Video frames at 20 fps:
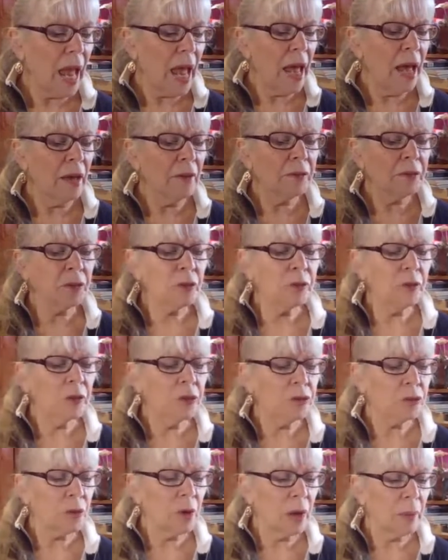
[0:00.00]
After the
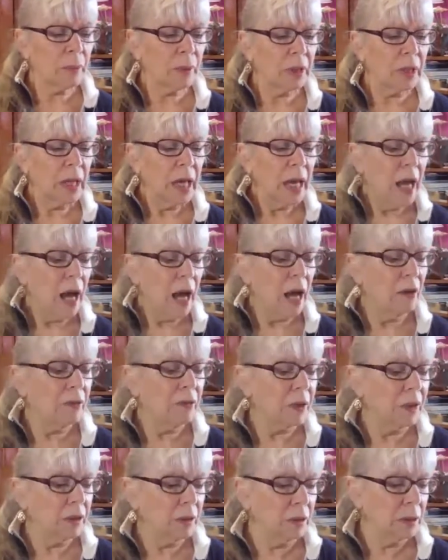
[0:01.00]
trauma of
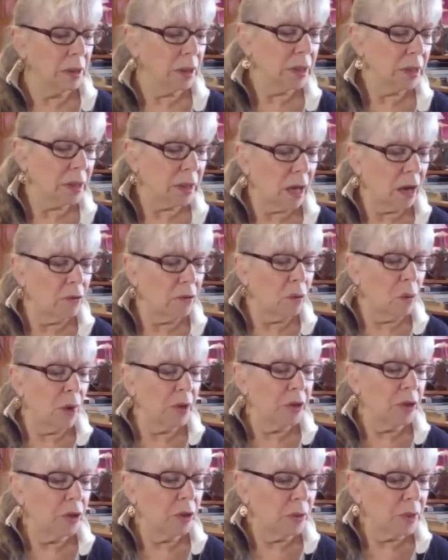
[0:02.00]
illness of
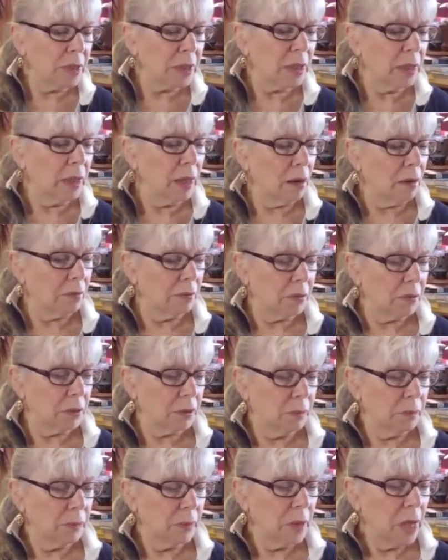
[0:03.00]
one who is loved.
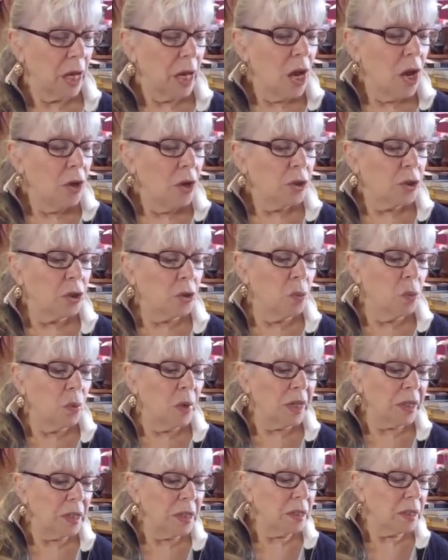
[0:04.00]
To
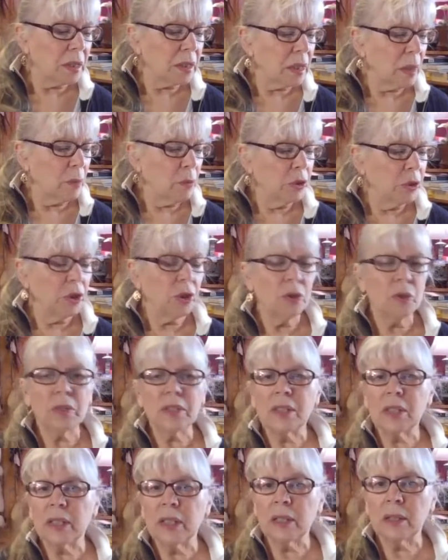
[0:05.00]
witness someone who
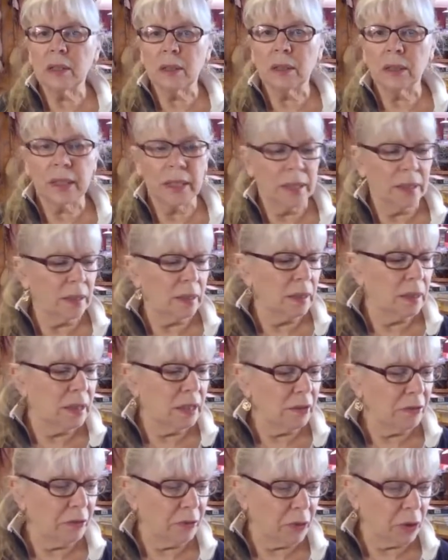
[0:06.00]
is ill is
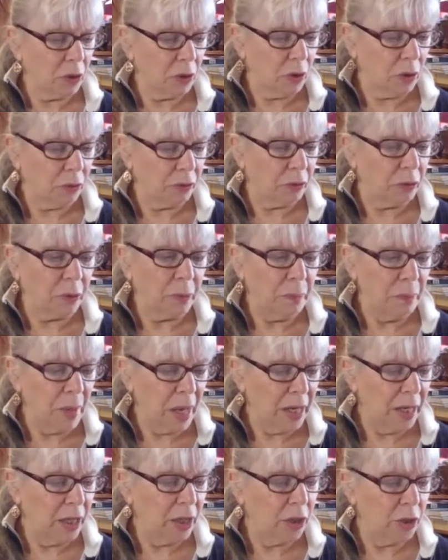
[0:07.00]
difficult for
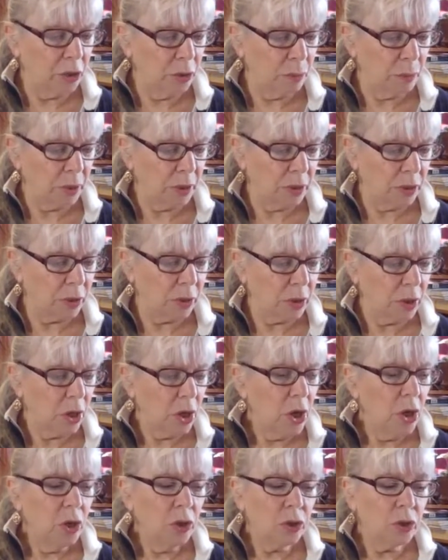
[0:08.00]
many humans.
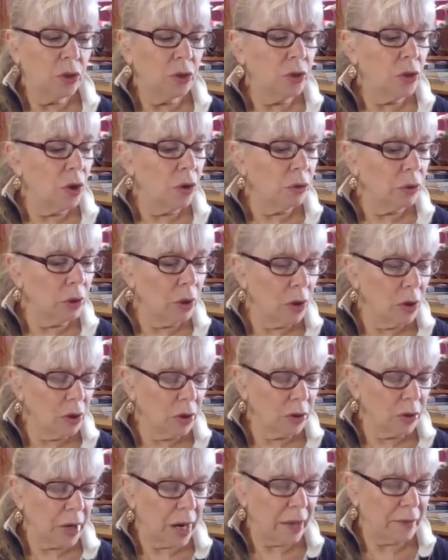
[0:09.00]
To no
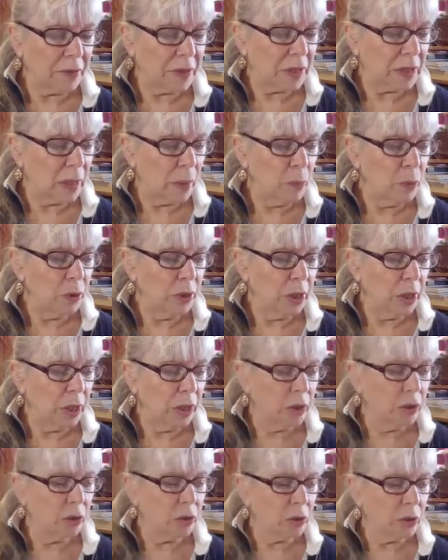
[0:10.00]
longer have someone
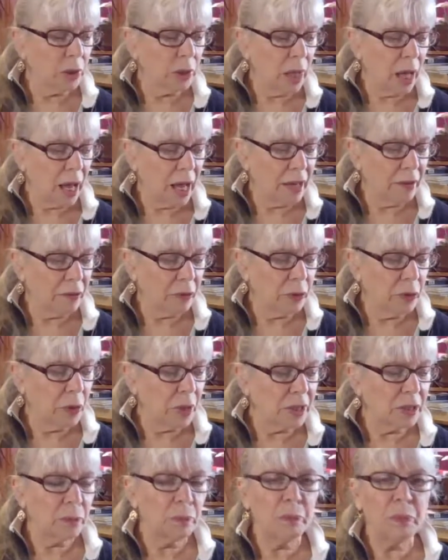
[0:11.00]
in your life who
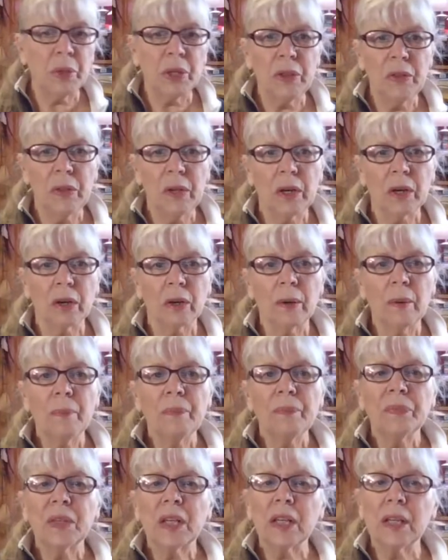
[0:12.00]
has been there
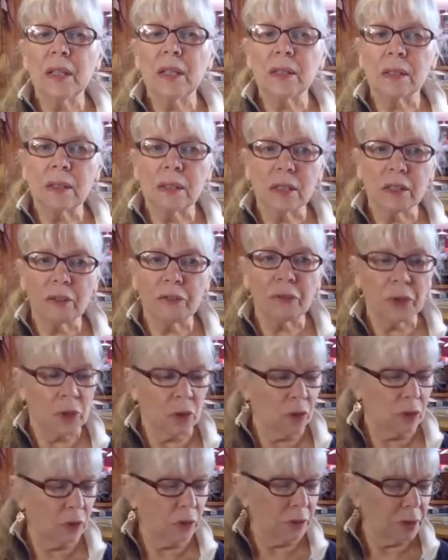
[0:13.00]
is
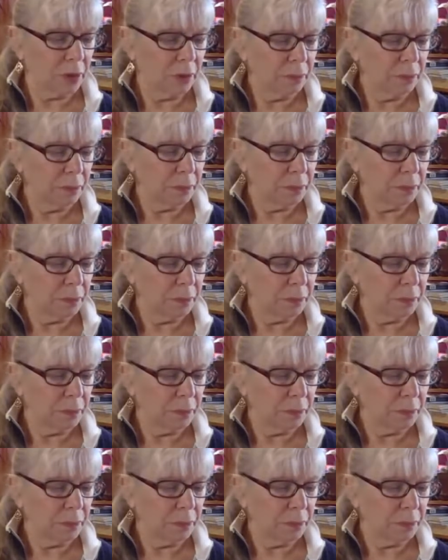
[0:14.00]
difficult.